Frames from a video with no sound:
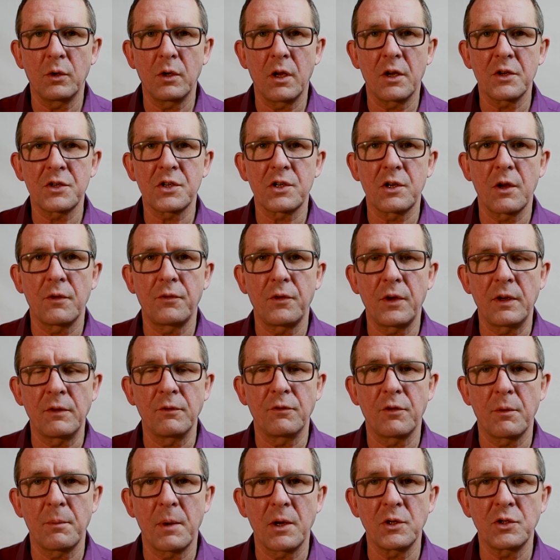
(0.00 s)
all our stuff,
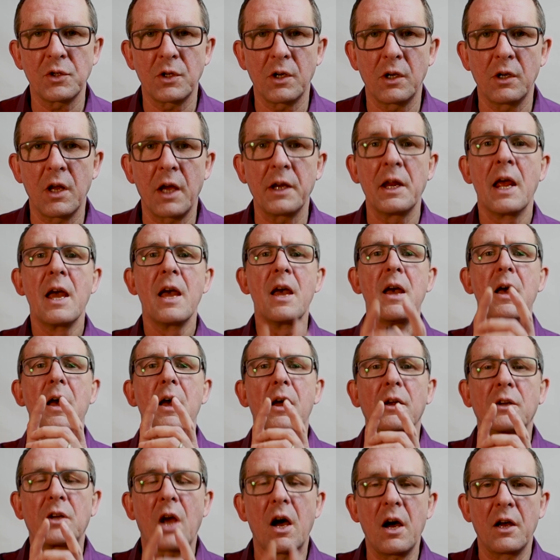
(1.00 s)
information online.
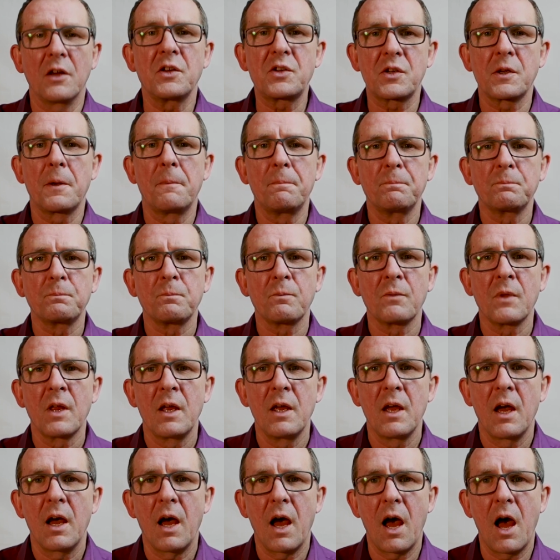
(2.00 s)
Guys,
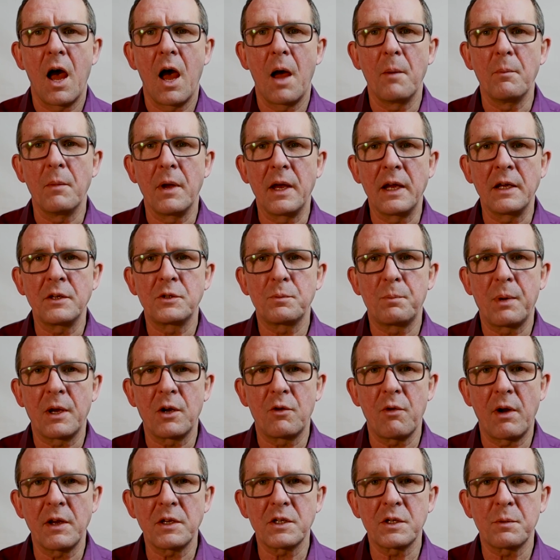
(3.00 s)
it's been
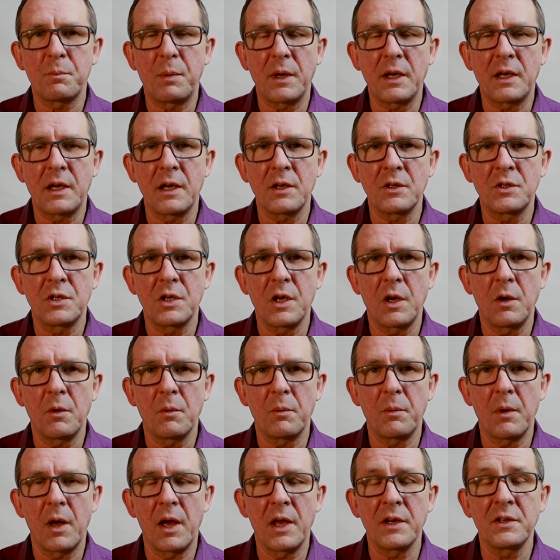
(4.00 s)
great speaking to
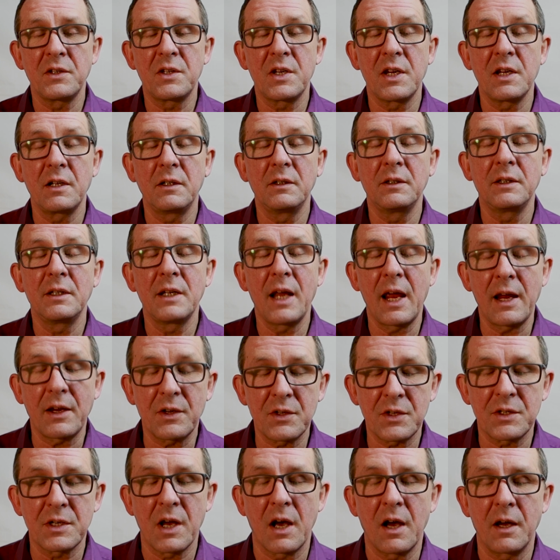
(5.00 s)
you. Until
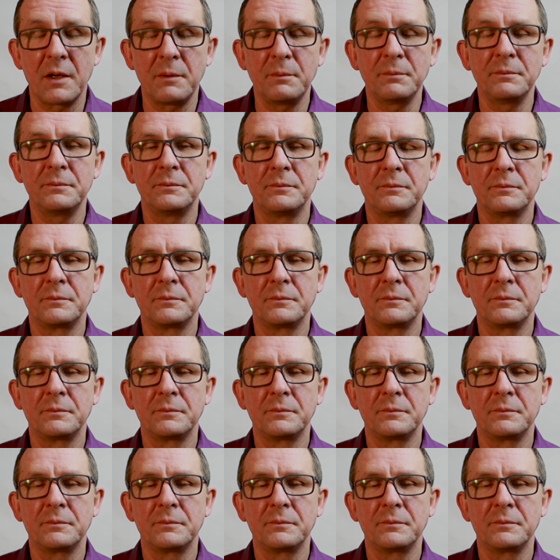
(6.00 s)
next time,